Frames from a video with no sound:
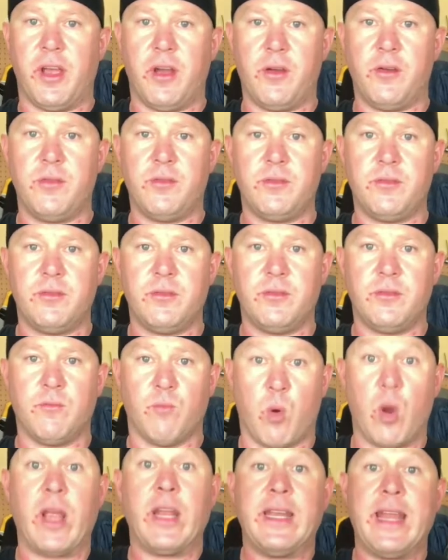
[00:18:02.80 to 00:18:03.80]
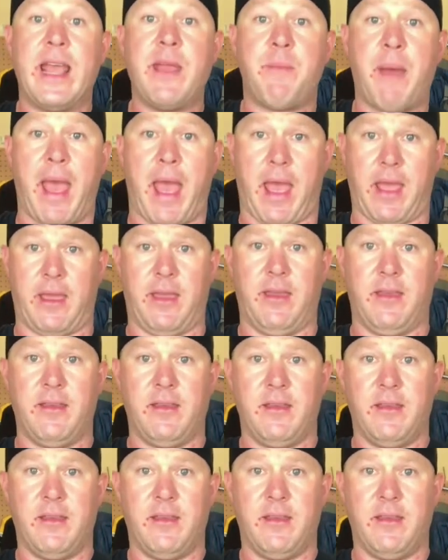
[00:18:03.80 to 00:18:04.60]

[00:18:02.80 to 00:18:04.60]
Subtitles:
go, bring a day pack.